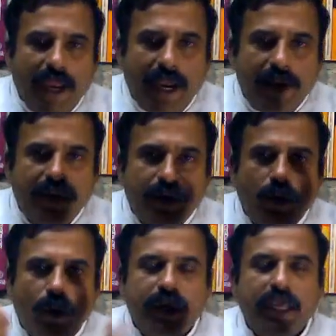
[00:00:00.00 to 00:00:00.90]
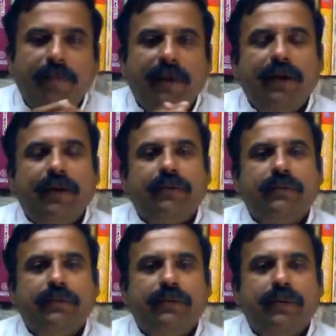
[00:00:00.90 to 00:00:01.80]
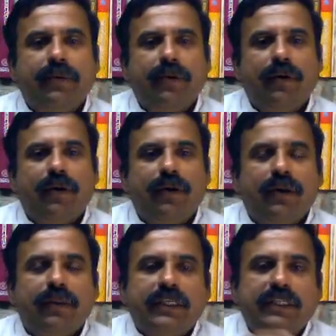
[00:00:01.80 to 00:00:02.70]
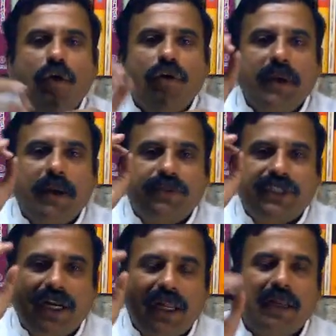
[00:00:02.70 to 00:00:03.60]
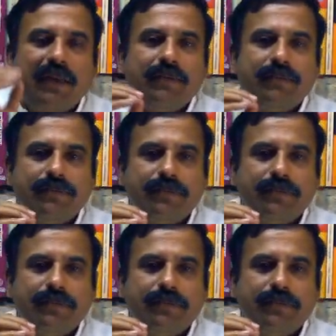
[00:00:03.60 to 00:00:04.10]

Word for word: And when you go deeper, the sound becomes subtle.